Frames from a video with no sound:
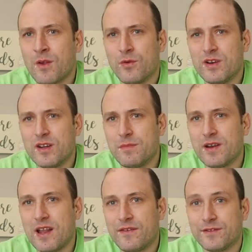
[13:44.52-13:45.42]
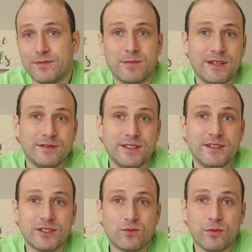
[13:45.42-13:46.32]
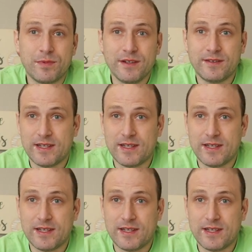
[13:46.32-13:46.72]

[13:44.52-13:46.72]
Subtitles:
Only a little bit left. I mean, easiest would be,